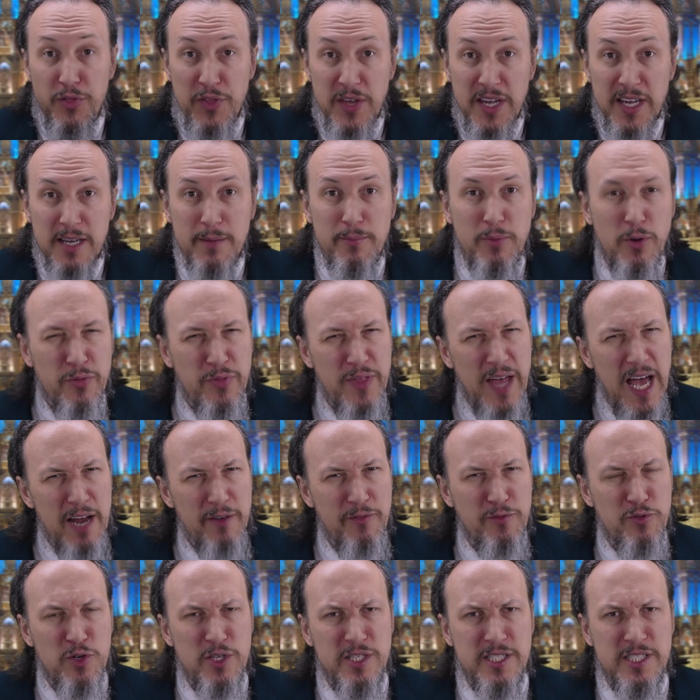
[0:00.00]
Think about
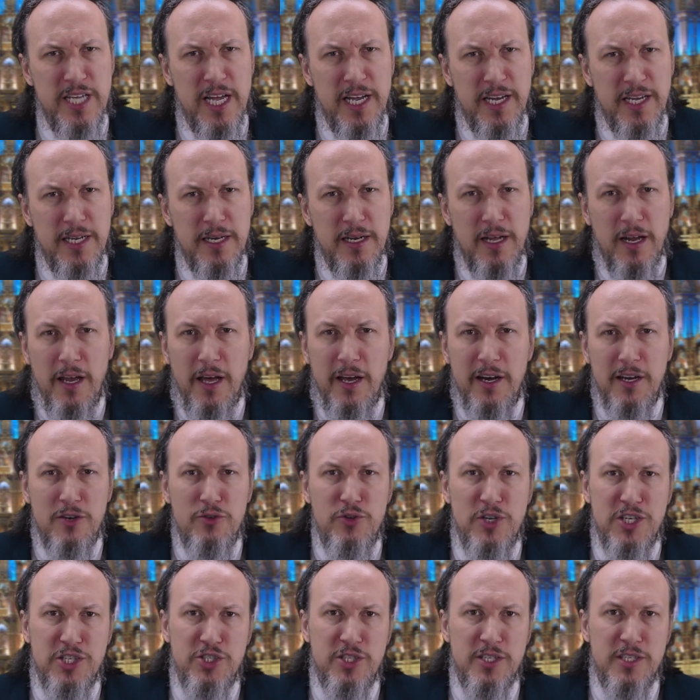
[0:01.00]
that for a second. A lot of
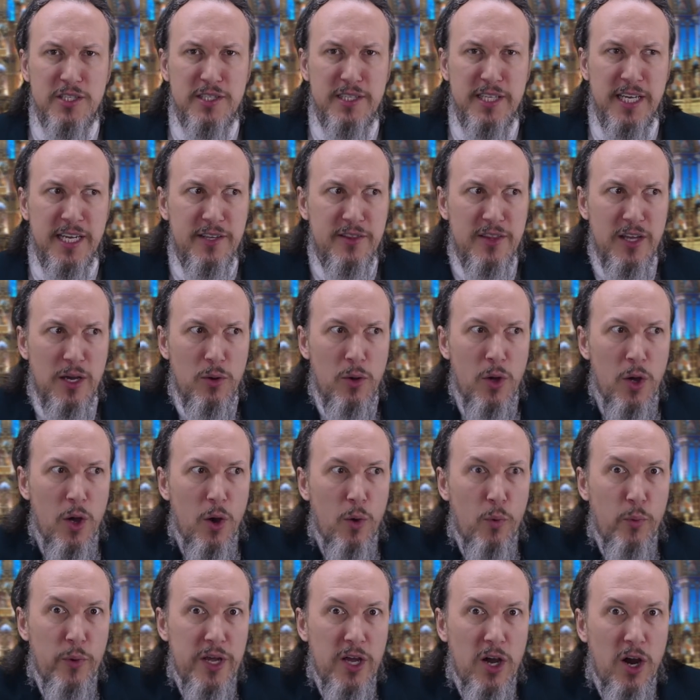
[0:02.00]
Christians think that
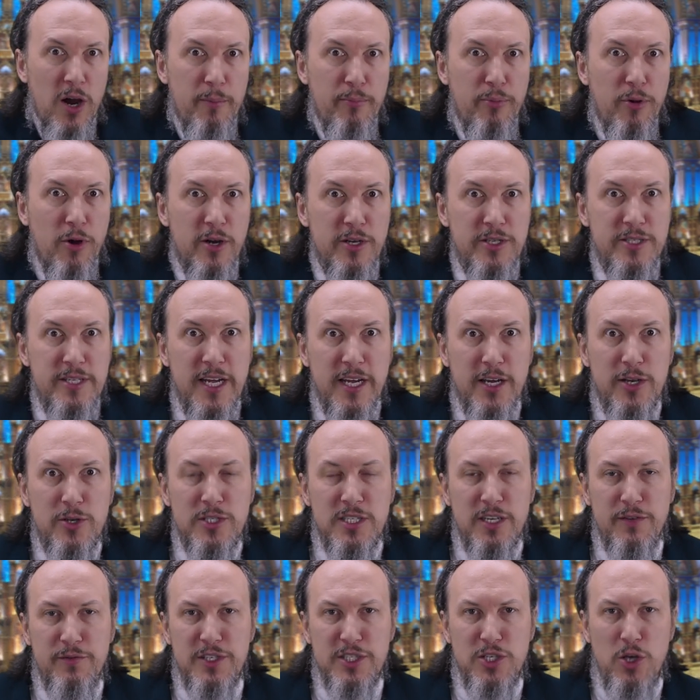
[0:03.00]
we are
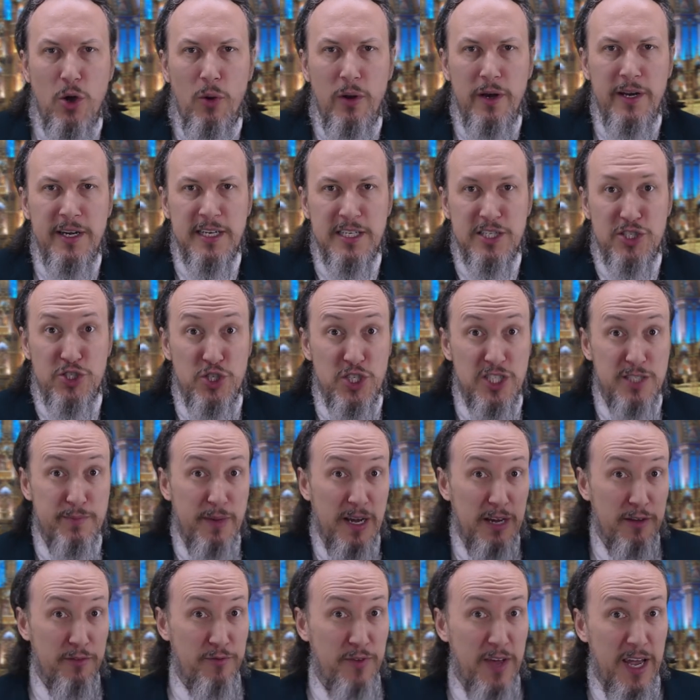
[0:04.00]
partakers of his holiness just
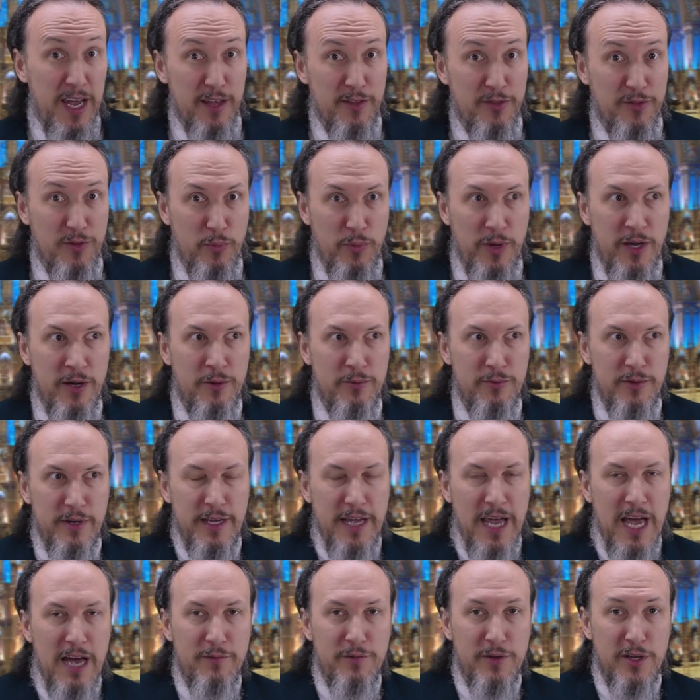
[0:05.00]
by faith, that we don't
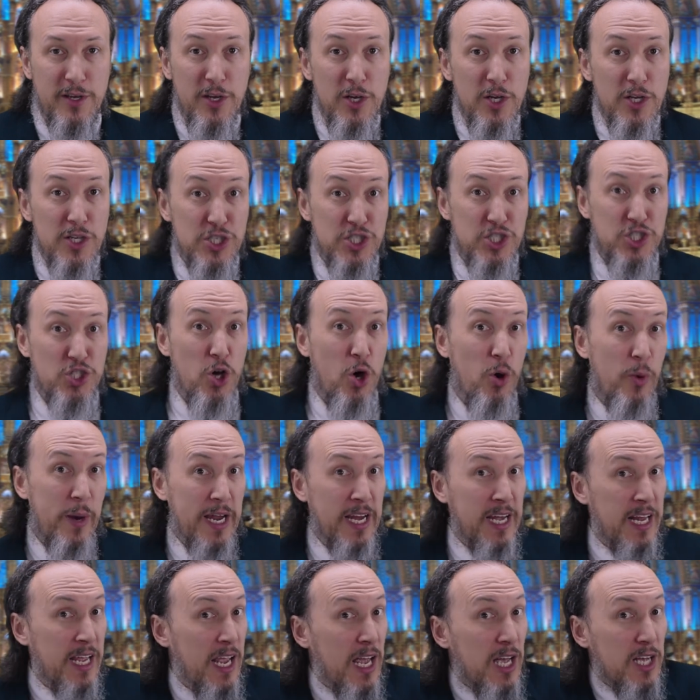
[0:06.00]
really have to show
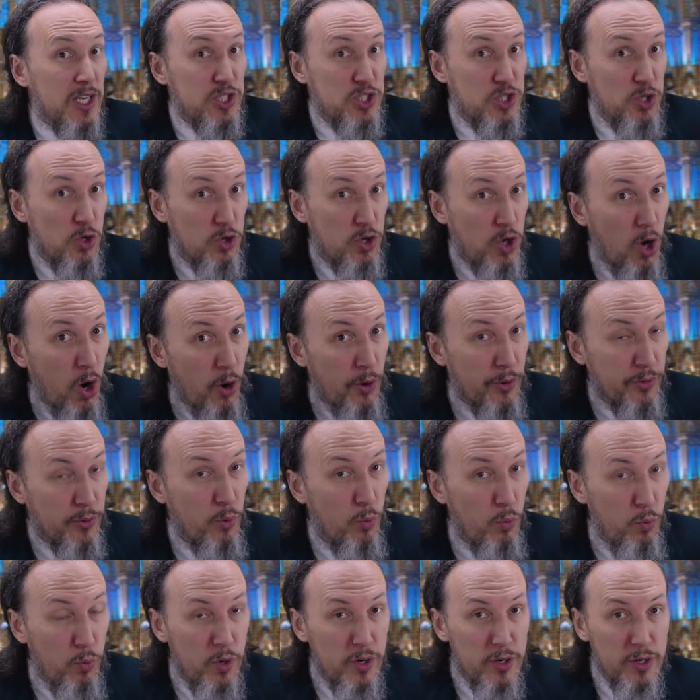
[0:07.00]
any so
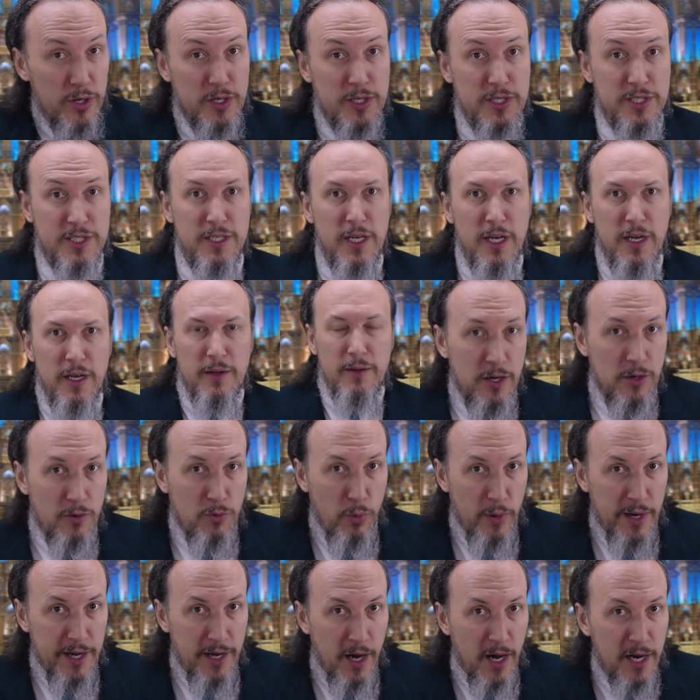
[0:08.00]
called works. And
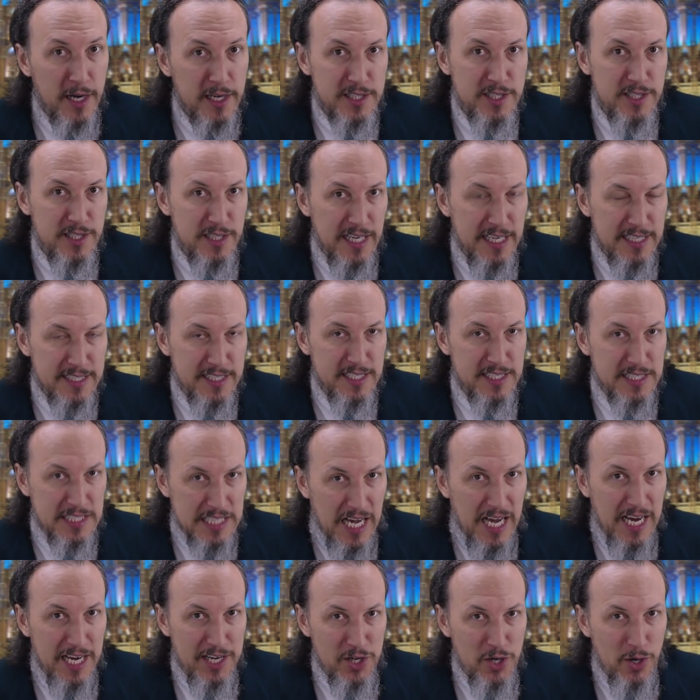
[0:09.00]
quite honestly, as a
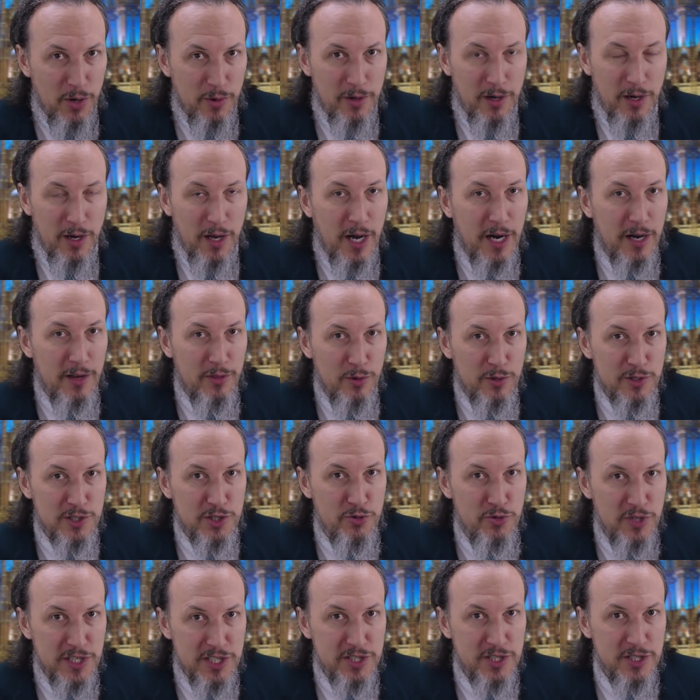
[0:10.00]
side note, a lot of those
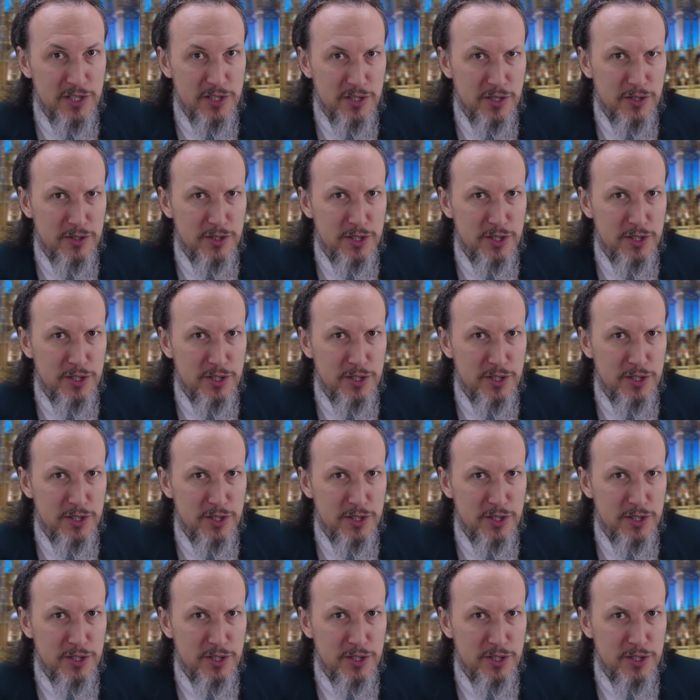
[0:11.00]
Christians